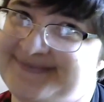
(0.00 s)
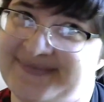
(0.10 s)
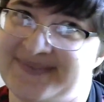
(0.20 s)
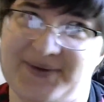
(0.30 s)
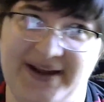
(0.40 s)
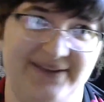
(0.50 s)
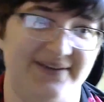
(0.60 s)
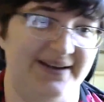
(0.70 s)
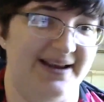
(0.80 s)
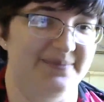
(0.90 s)
Though I have a
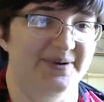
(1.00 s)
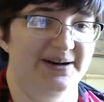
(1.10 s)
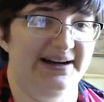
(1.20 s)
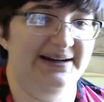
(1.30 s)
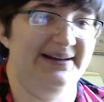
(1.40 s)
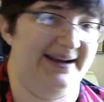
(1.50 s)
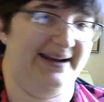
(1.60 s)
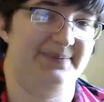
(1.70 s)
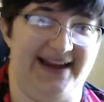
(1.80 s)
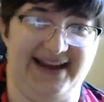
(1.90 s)
lot more like
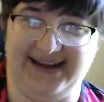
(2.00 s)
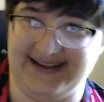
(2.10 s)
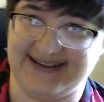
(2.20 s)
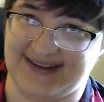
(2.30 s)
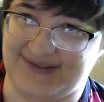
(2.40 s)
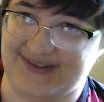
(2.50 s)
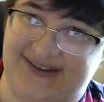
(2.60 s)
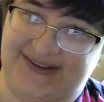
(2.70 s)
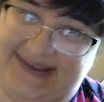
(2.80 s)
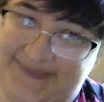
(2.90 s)
planning and stuff
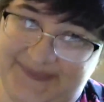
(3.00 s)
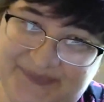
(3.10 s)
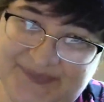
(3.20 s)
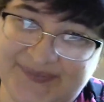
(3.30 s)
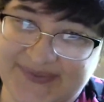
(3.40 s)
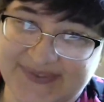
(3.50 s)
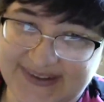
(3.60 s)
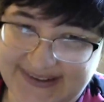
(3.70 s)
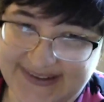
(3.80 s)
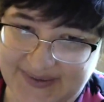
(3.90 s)
into it.
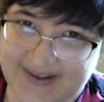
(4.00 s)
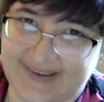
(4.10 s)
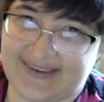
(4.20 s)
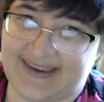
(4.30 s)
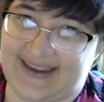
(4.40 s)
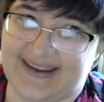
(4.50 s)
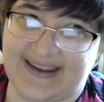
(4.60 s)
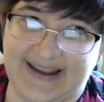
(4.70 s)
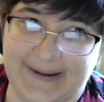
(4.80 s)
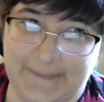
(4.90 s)
So it's like
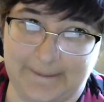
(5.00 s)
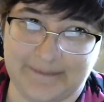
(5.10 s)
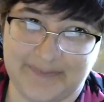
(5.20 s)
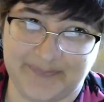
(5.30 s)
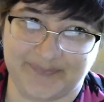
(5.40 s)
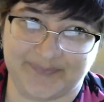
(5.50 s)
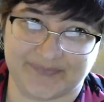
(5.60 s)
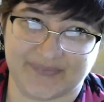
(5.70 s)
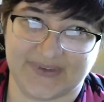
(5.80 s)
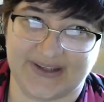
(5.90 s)
a
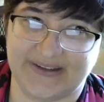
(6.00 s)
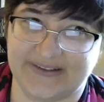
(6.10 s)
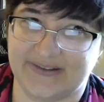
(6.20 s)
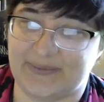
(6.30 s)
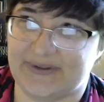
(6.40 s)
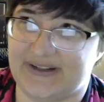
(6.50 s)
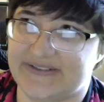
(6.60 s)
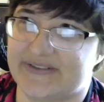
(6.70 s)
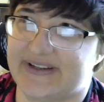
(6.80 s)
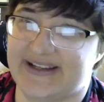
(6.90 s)

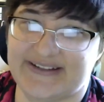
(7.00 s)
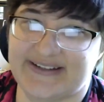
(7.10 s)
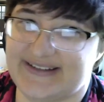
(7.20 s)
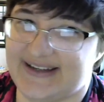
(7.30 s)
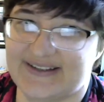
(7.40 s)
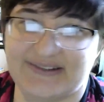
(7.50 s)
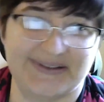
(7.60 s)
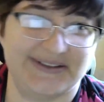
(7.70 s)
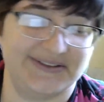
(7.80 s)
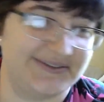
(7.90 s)
supernatural kitchen sink
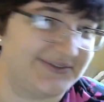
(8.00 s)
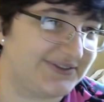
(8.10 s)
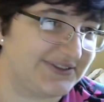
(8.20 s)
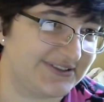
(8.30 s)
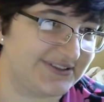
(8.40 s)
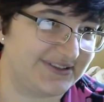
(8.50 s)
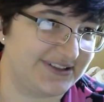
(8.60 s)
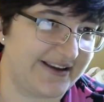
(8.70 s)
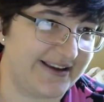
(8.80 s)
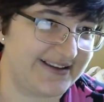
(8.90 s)
sort of
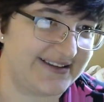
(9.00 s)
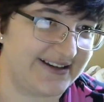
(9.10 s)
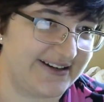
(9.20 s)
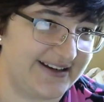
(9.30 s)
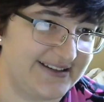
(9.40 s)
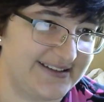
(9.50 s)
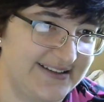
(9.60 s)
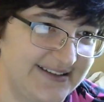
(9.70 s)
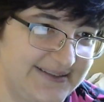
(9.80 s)
series.